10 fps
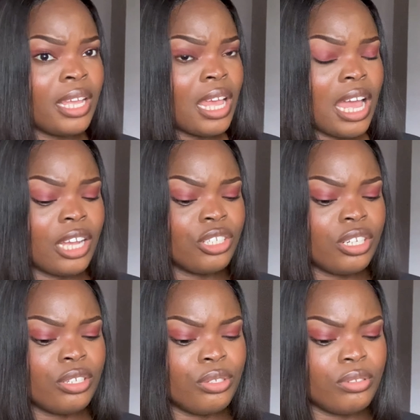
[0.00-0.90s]
I actually
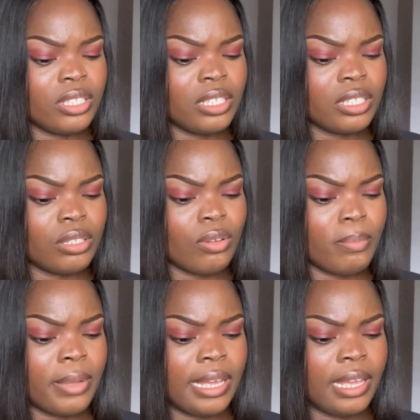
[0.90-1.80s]
use this on
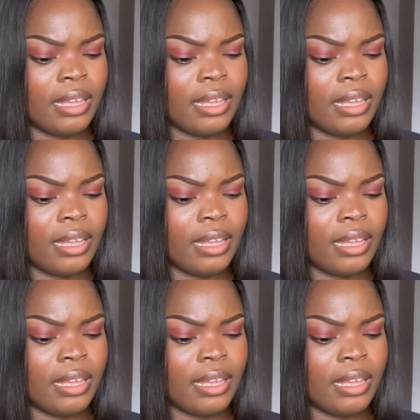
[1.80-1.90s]
my